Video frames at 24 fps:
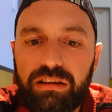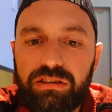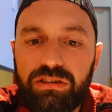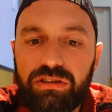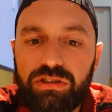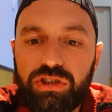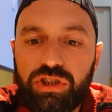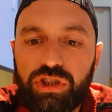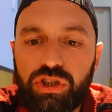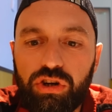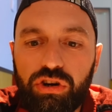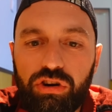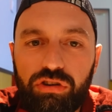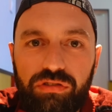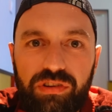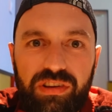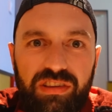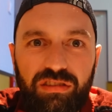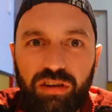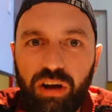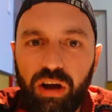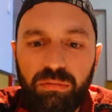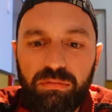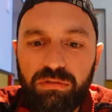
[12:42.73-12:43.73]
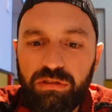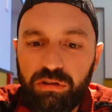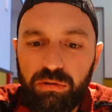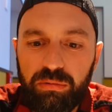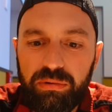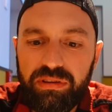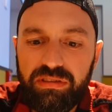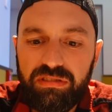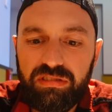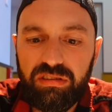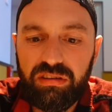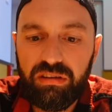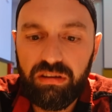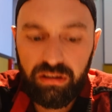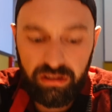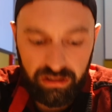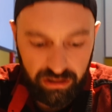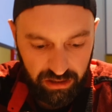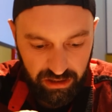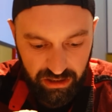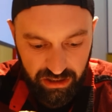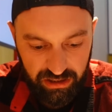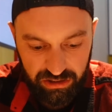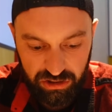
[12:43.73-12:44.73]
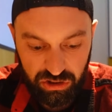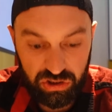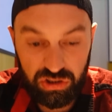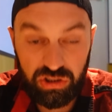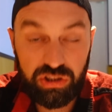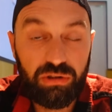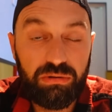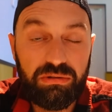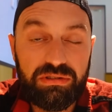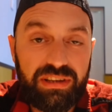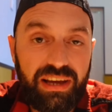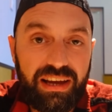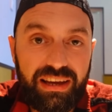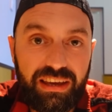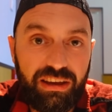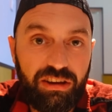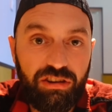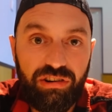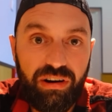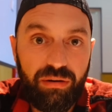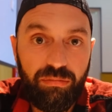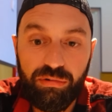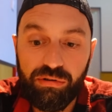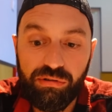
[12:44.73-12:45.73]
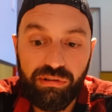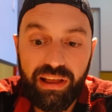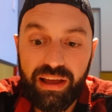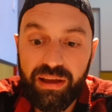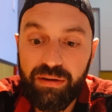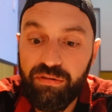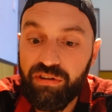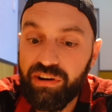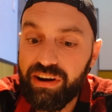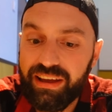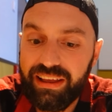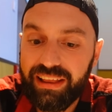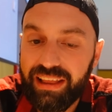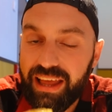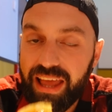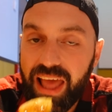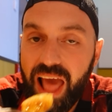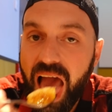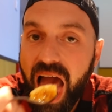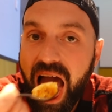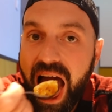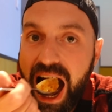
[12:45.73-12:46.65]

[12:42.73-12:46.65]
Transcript: sugary top to it. Just looks like a creme brulee, really.